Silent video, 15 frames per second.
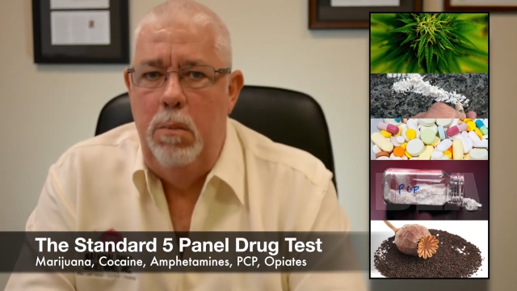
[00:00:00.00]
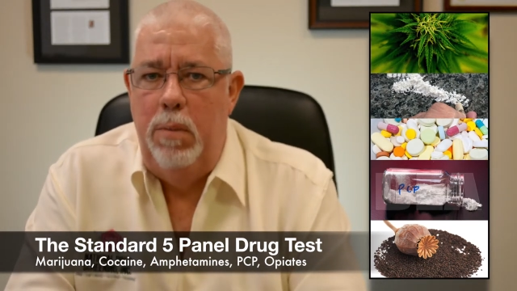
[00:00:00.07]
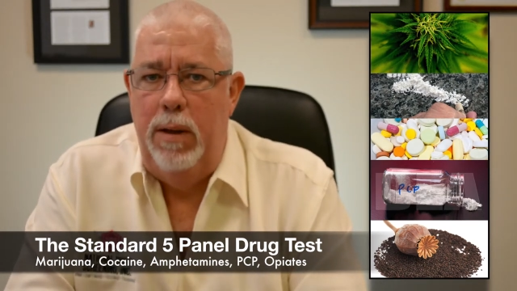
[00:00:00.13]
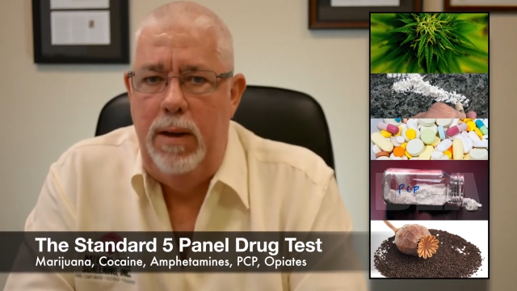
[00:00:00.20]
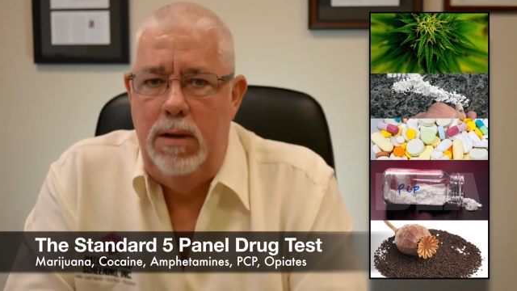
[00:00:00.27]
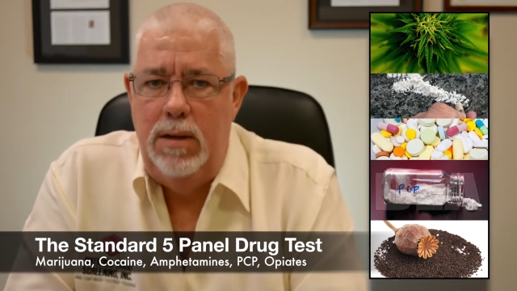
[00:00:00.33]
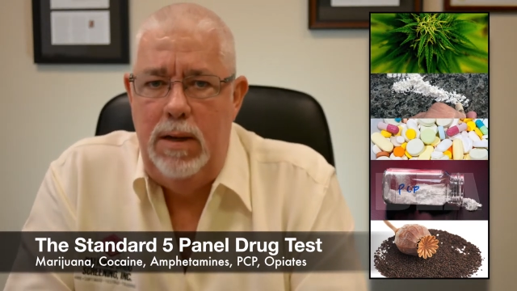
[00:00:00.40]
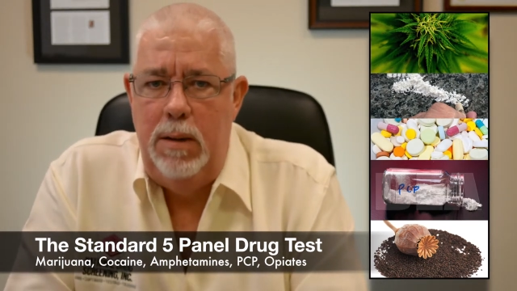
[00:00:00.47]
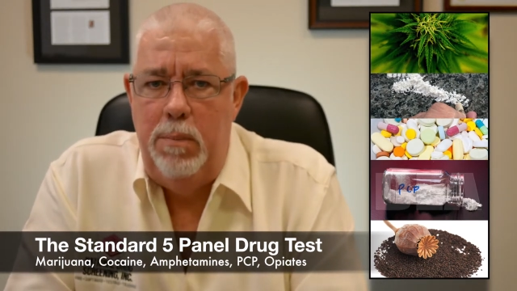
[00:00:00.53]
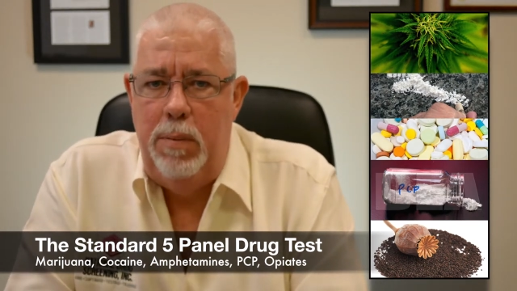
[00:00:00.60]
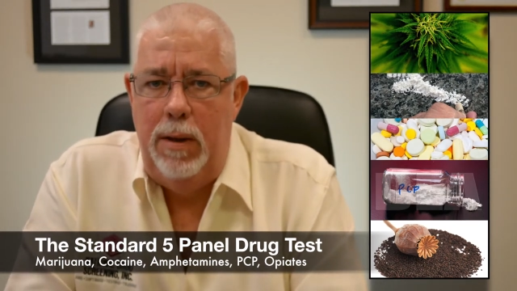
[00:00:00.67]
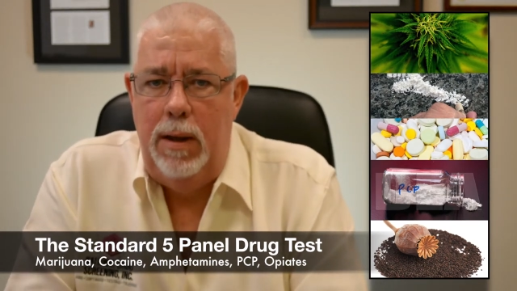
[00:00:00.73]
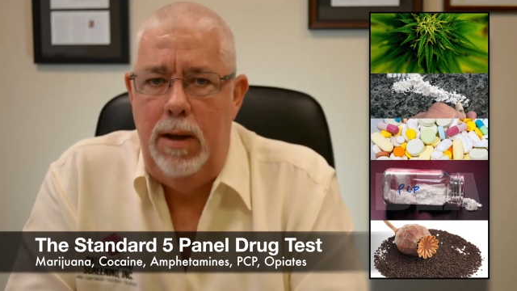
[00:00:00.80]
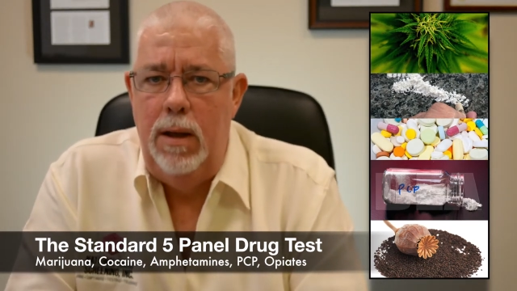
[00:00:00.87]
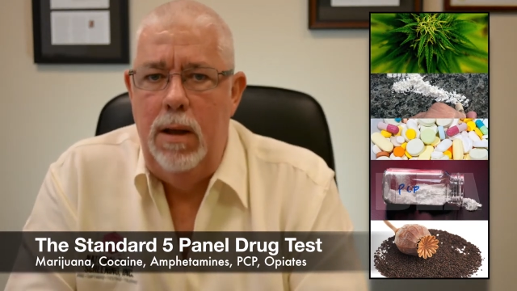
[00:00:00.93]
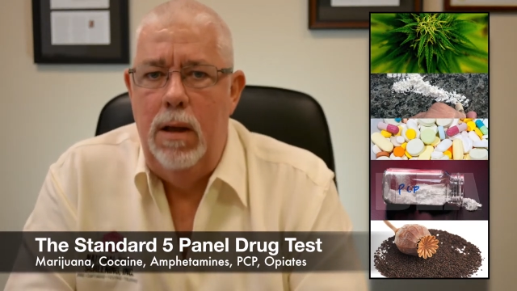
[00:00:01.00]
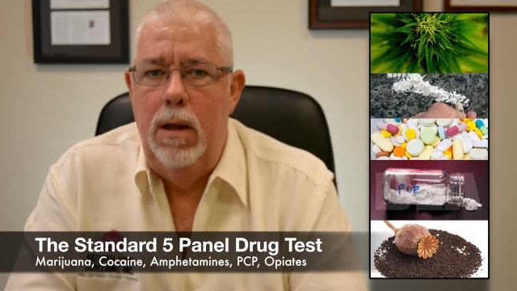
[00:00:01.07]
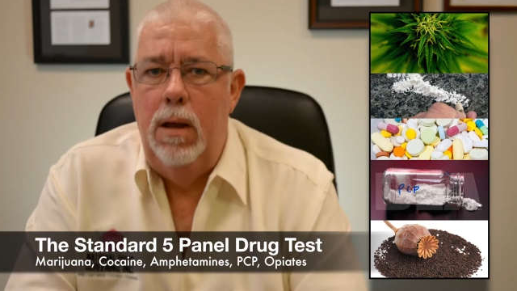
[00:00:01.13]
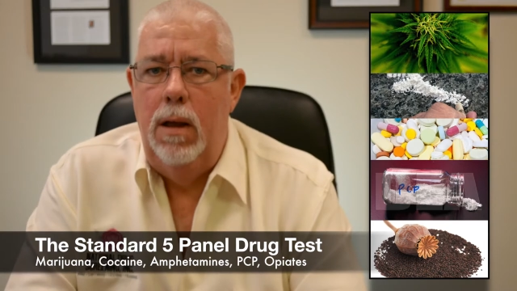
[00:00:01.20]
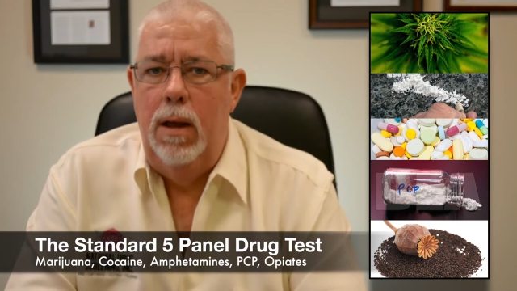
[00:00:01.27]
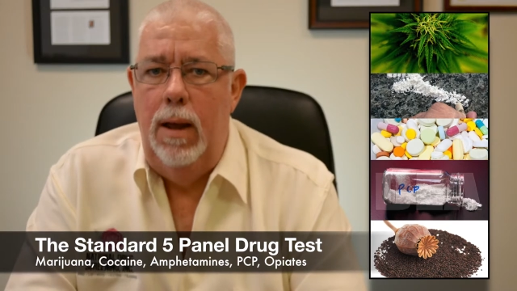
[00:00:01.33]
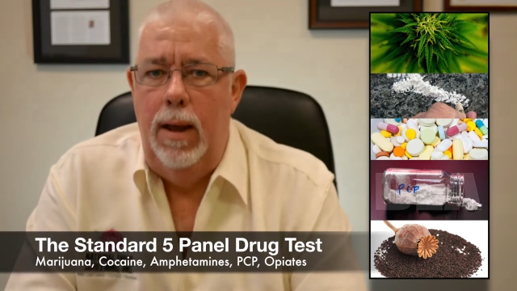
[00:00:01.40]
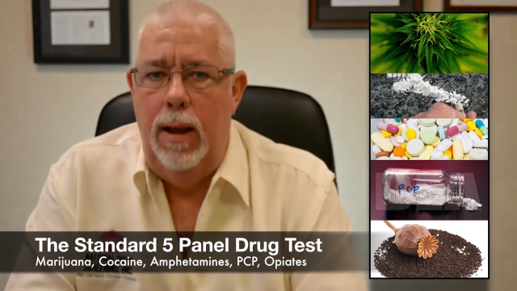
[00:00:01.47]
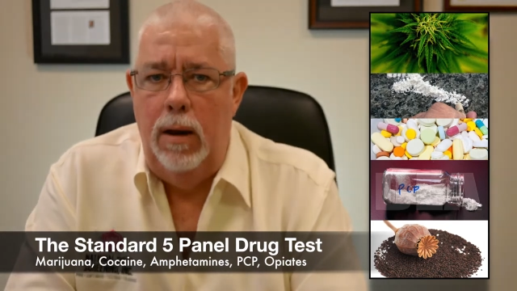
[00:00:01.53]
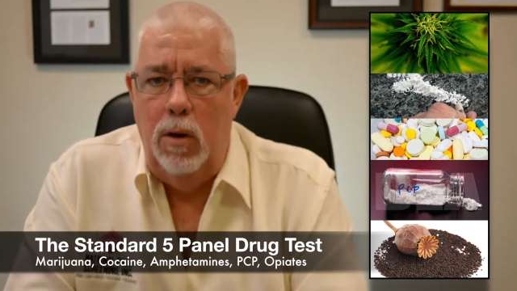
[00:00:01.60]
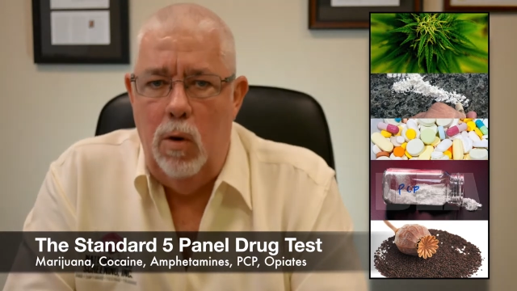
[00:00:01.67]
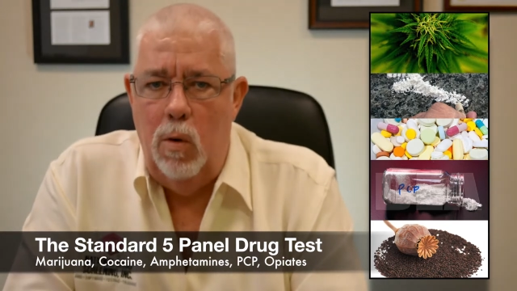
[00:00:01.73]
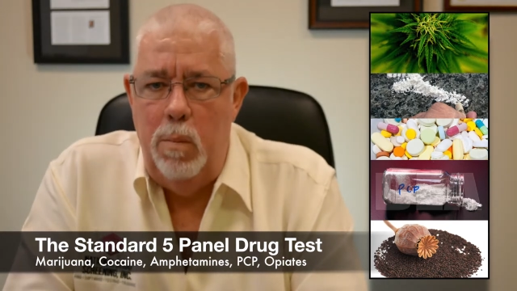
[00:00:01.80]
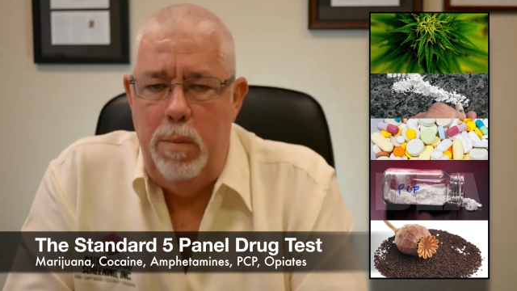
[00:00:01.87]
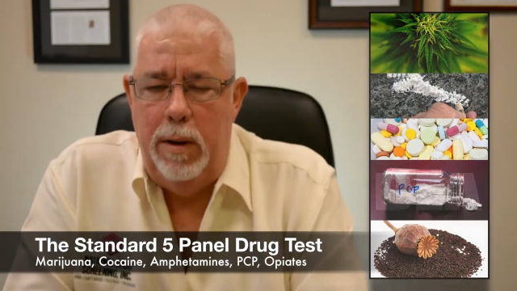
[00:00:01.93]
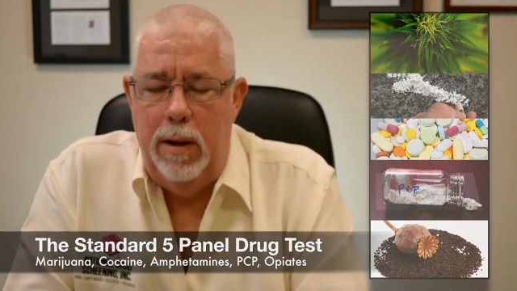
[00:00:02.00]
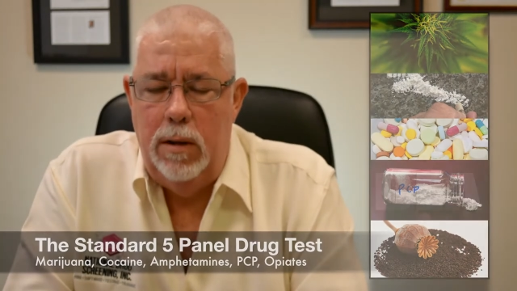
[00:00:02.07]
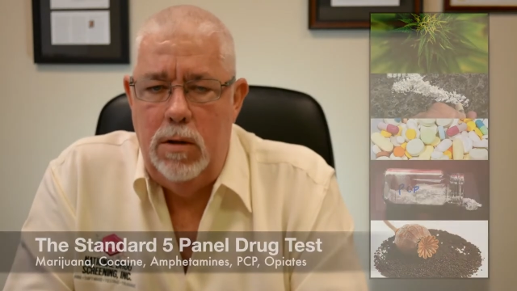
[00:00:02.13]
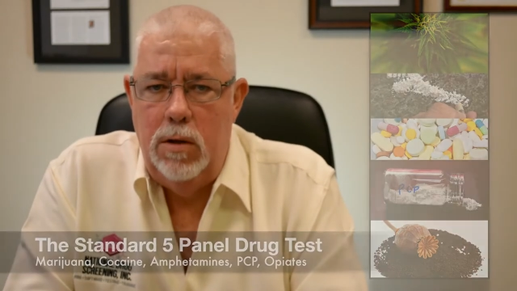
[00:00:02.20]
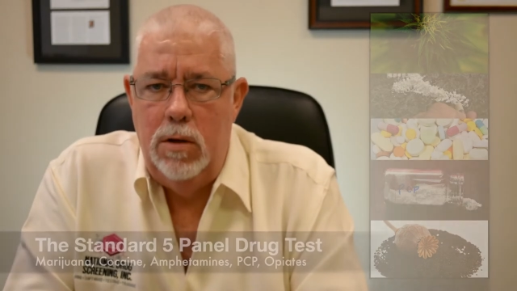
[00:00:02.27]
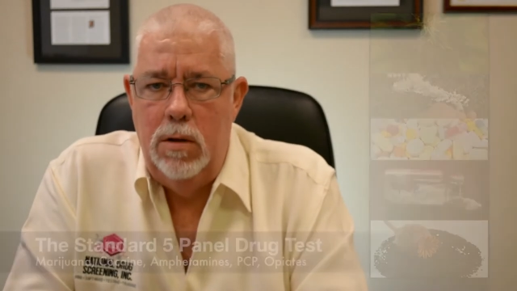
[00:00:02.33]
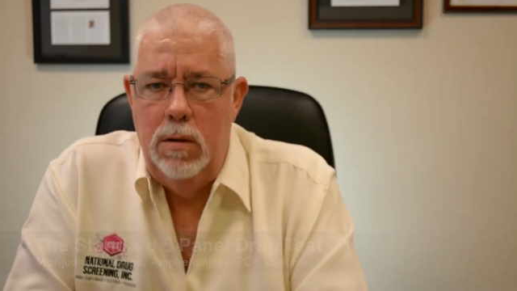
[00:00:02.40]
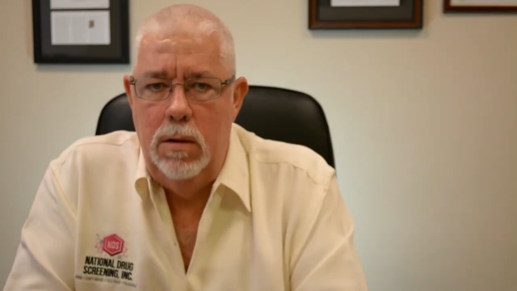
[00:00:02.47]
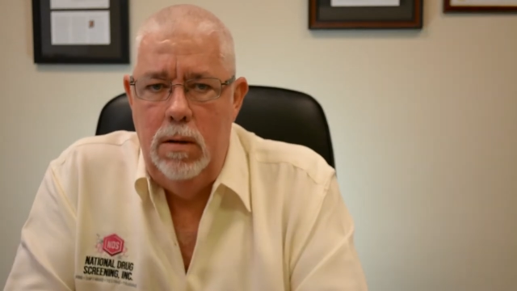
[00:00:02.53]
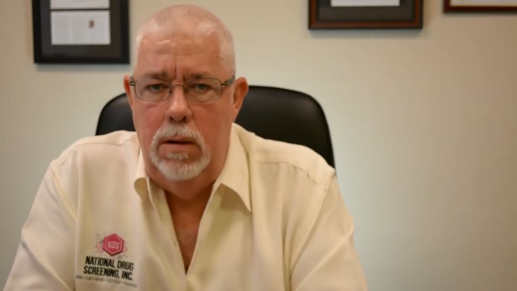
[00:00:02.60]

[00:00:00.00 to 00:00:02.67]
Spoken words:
PCP, and opiates.